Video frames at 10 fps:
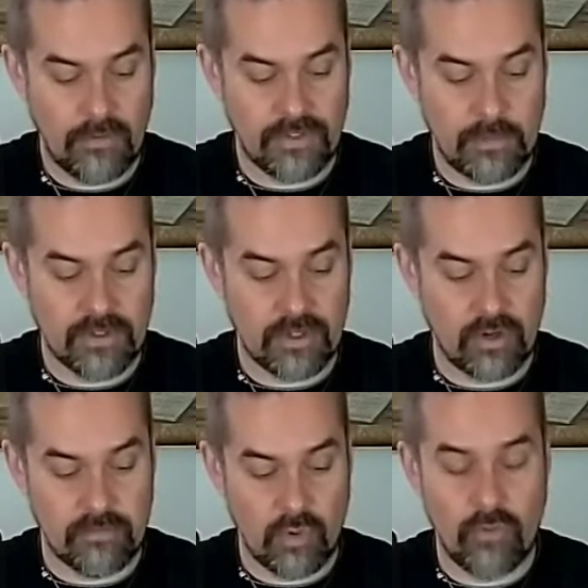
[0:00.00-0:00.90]
if someone
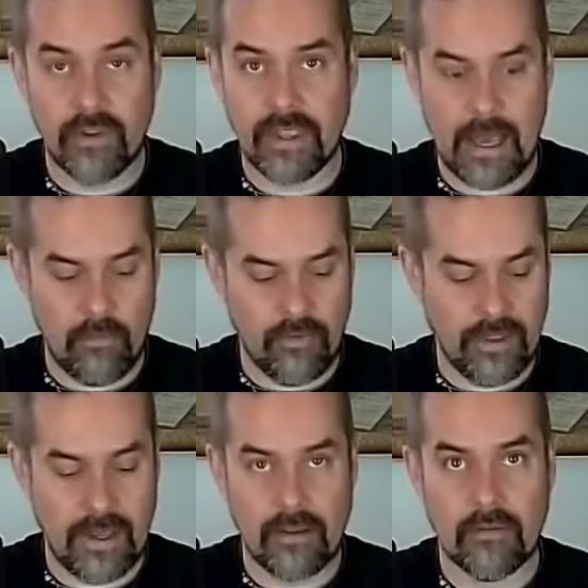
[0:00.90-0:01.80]
starts moving them, or
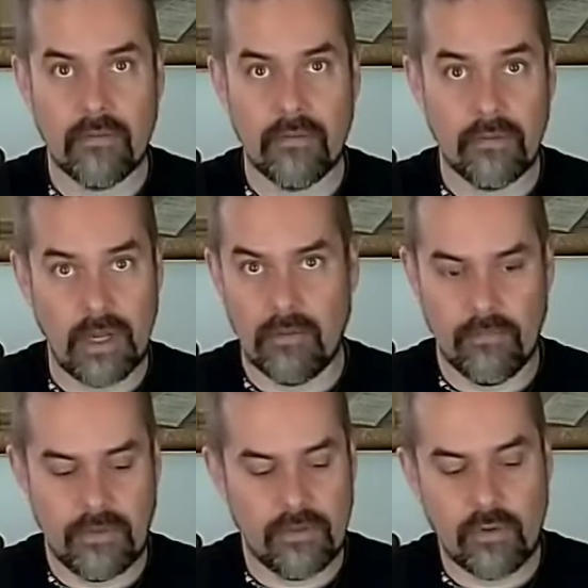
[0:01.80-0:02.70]

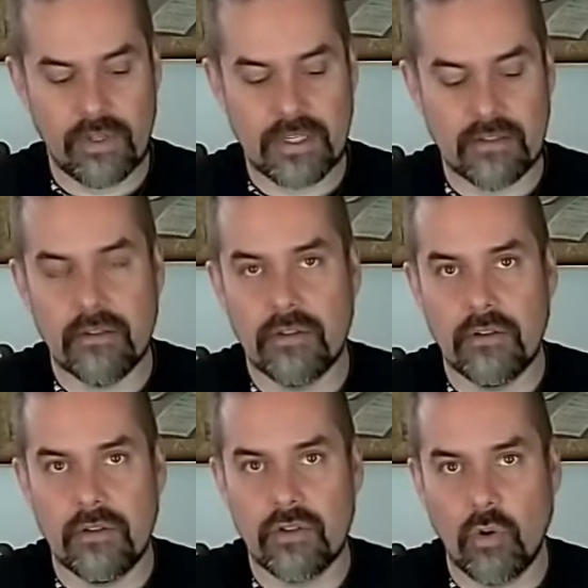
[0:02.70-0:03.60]
the risk is
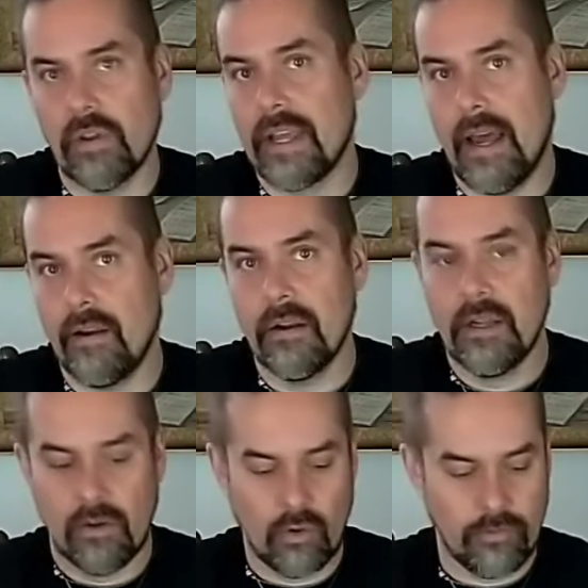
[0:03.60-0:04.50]
the soil can
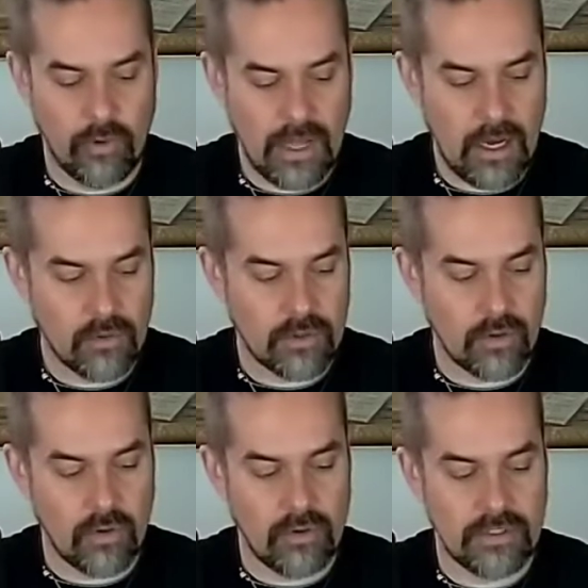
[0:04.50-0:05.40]
fall out
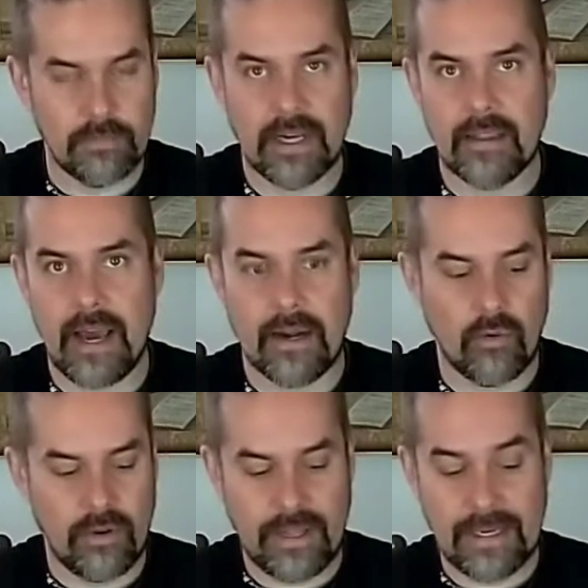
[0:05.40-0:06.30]
or something like that,
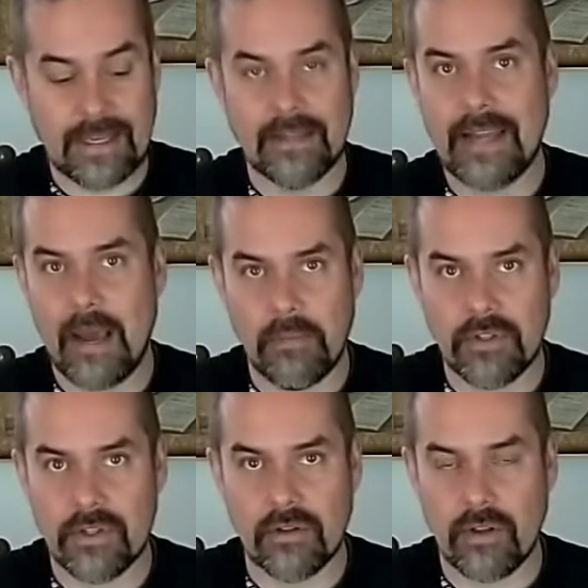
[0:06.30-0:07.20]
or it can
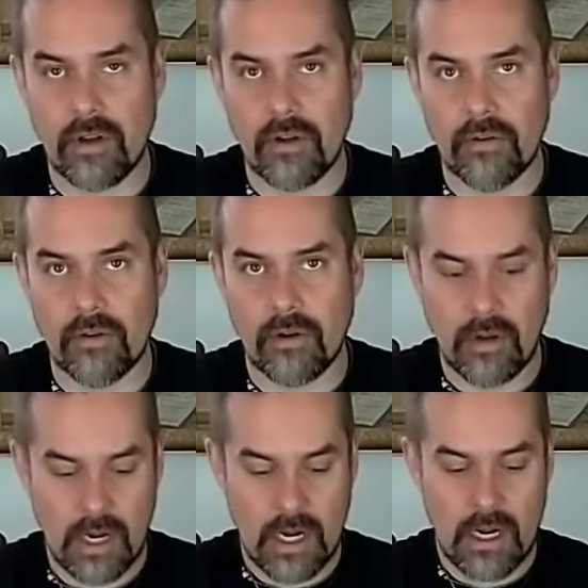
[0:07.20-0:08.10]
damage
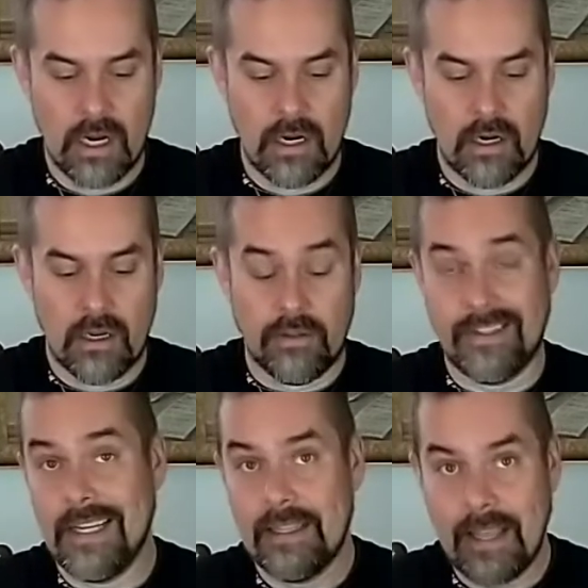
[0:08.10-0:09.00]
the
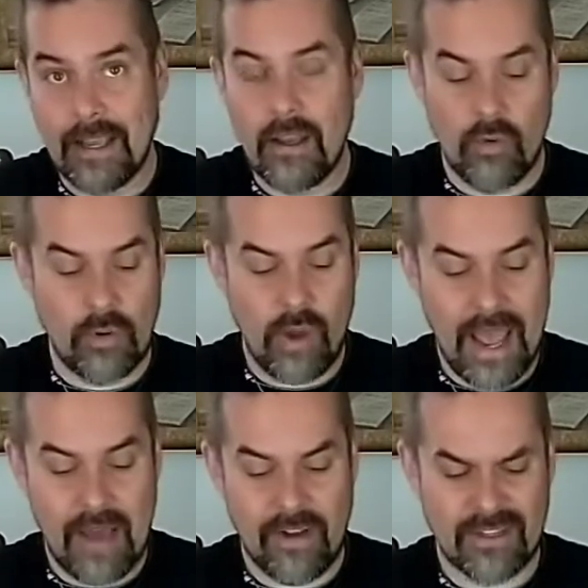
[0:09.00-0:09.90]
seedling when we
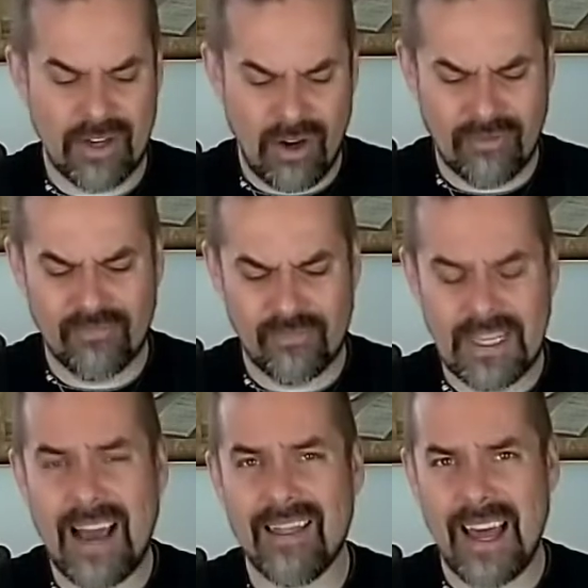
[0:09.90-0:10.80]
have it. So
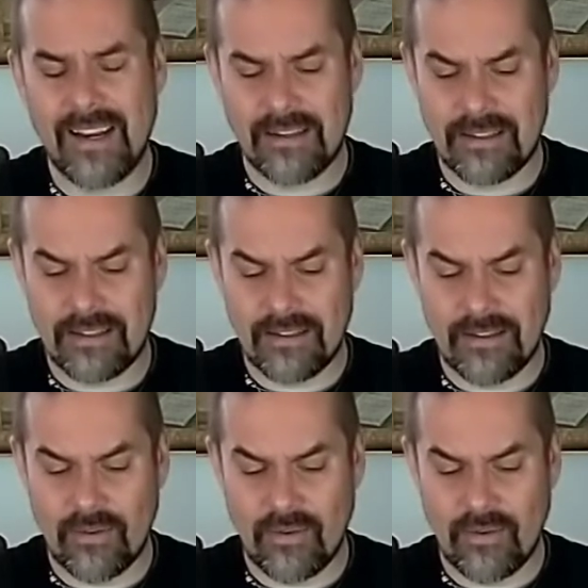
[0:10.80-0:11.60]
yeah, that is